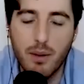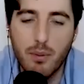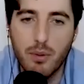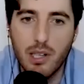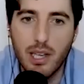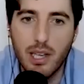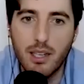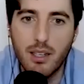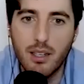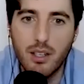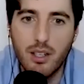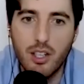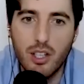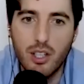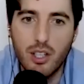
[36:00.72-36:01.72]
was like
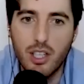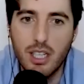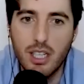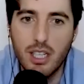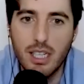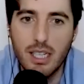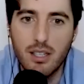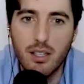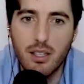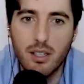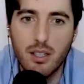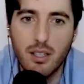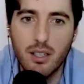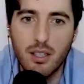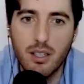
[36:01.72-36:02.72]

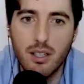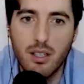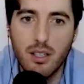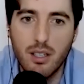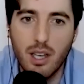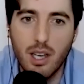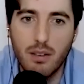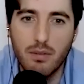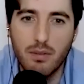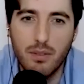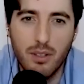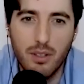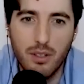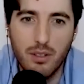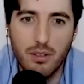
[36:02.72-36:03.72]
Jesus and stuff.
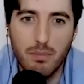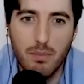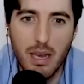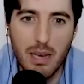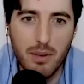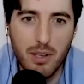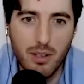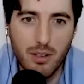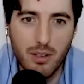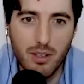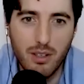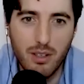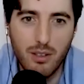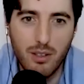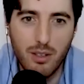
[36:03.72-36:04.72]
Maybe
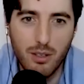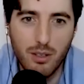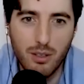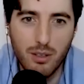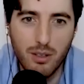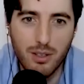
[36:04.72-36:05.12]
you do?